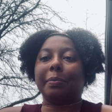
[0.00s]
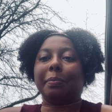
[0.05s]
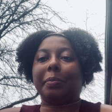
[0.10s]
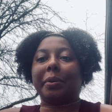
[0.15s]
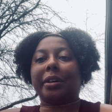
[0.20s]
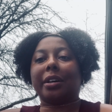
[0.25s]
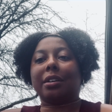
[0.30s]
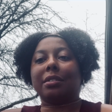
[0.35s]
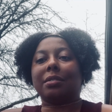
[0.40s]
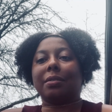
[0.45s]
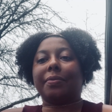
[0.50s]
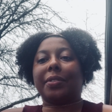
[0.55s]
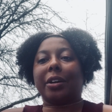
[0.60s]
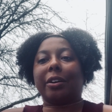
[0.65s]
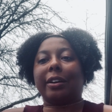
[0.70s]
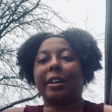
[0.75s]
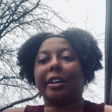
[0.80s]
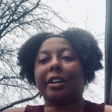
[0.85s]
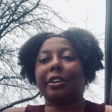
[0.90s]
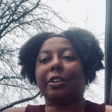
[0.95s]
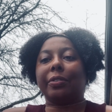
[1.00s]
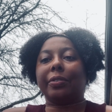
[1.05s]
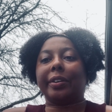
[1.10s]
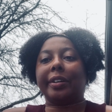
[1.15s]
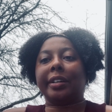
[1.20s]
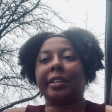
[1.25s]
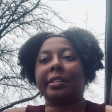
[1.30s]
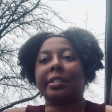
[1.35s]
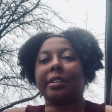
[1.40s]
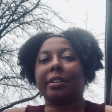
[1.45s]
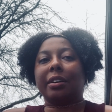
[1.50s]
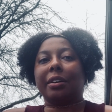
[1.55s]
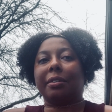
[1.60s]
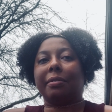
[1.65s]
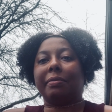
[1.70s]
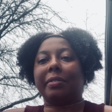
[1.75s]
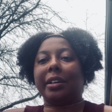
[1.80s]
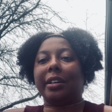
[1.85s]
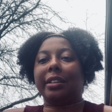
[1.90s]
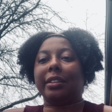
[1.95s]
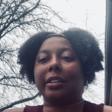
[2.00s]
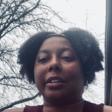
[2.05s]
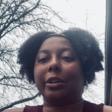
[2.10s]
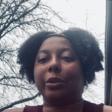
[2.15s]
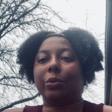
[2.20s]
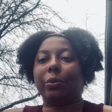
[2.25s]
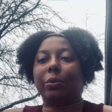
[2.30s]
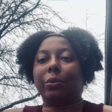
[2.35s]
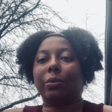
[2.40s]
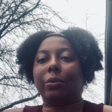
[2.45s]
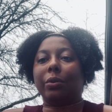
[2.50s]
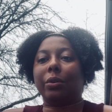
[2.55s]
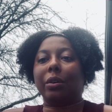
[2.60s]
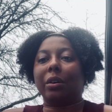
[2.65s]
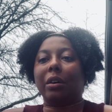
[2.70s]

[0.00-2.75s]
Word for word: because of their increase of illegal